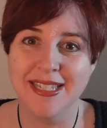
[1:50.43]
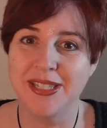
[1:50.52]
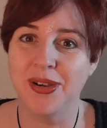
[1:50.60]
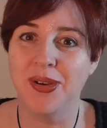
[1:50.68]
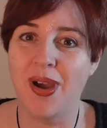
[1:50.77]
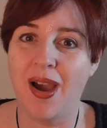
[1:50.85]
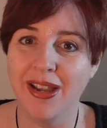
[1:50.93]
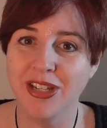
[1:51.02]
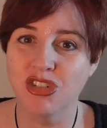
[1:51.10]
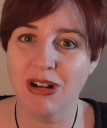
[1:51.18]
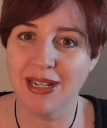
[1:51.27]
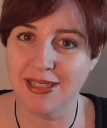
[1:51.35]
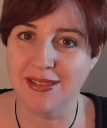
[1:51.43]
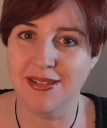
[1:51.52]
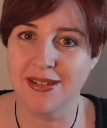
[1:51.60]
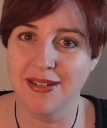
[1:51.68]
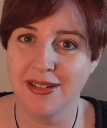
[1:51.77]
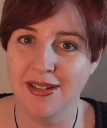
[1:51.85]
So I
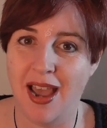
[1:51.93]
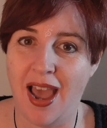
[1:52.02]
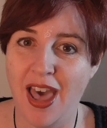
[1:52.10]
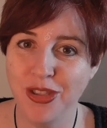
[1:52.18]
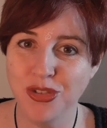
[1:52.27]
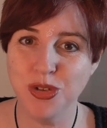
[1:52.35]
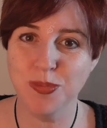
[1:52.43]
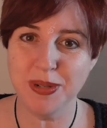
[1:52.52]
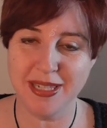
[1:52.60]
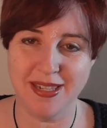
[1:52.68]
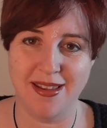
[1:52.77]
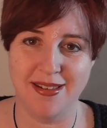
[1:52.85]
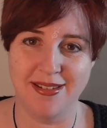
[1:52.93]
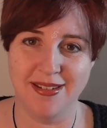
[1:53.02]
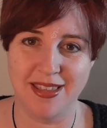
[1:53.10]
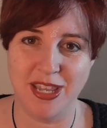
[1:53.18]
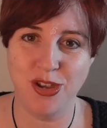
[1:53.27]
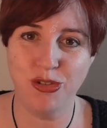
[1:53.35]
trust
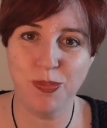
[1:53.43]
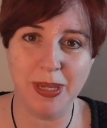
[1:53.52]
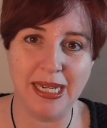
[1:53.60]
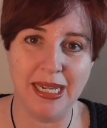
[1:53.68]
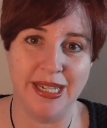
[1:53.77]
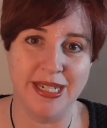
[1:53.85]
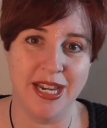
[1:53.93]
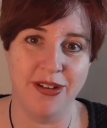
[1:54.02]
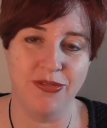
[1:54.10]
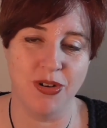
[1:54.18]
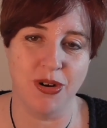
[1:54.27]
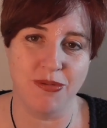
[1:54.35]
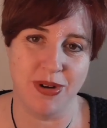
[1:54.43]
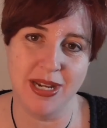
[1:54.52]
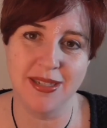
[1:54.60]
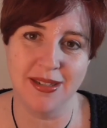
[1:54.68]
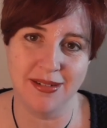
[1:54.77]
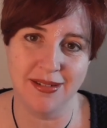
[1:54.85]
100% that you've been led here for a
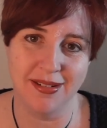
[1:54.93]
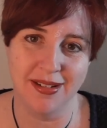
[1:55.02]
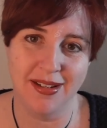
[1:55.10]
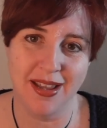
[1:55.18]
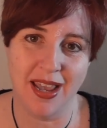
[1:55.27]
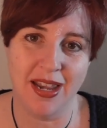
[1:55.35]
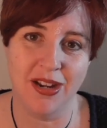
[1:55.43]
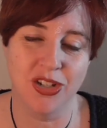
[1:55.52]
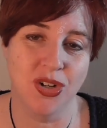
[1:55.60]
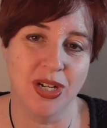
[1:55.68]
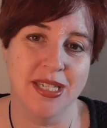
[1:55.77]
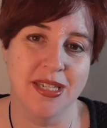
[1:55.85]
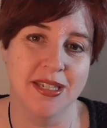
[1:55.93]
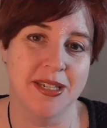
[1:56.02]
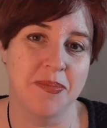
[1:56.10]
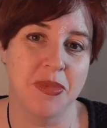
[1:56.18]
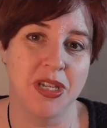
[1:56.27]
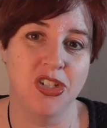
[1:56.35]
reason, and I trust that
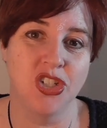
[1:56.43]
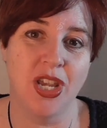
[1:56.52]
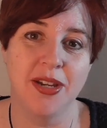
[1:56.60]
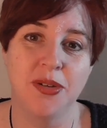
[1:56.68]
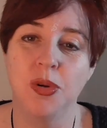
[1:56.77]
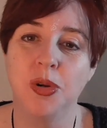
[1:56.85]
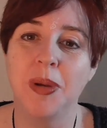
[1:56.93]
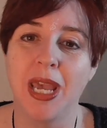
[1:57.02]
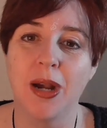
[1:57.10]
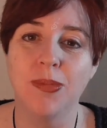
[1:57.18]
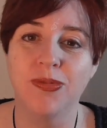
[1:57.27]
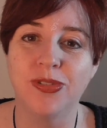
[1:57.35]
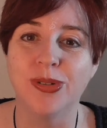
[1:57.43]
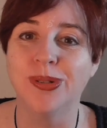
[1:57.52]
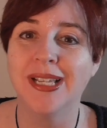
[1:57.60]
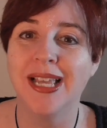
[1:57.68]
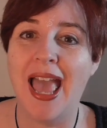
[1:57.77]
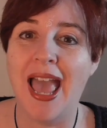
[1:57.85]
something shared will be
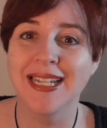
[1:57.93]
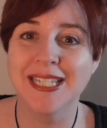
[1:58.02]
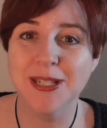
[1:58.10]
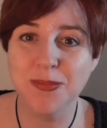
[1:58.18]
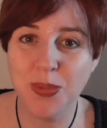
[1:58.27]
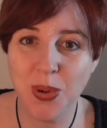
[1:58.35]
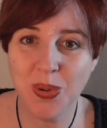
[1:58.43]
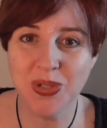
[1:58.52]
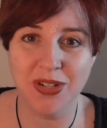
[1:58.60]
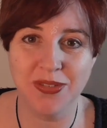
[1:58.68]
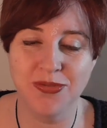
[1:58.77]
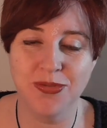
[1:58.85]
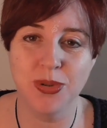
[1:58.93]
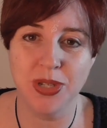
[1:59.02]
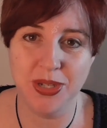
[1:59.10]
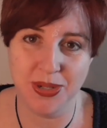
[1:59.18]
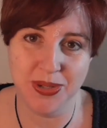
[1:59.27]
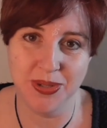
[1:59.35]
helpful and supportive for
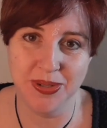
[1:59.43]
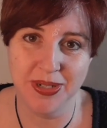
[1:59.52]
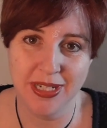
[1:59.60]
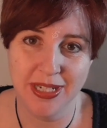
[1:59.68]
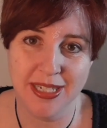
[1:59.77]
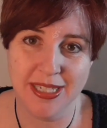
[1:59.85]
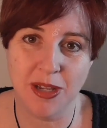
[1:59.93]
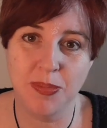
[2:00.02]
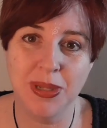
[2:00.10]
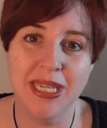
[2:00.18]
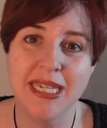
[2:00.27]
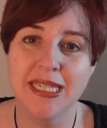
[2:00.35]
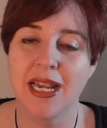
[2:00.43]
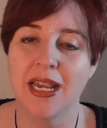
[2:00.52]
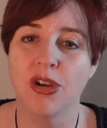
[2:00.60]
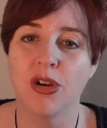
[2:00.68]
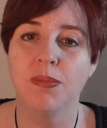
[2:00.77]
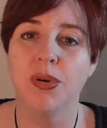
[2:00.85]
you. So please
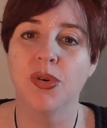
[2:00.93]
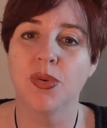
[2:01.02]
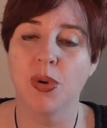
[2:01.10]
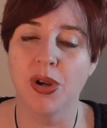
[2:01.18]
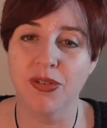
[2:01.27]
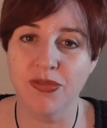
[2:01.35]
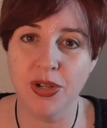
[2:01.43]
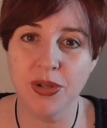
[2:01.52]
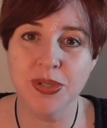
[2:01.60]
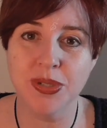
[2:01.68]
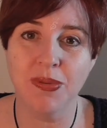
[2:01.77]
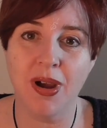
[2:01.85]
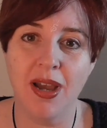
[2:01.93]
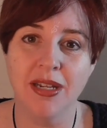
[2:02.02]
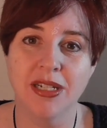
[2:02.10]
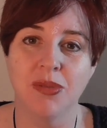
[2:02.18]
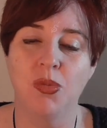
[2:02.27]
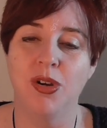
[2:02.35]
take on board what feels
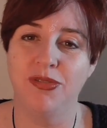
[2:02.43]
right and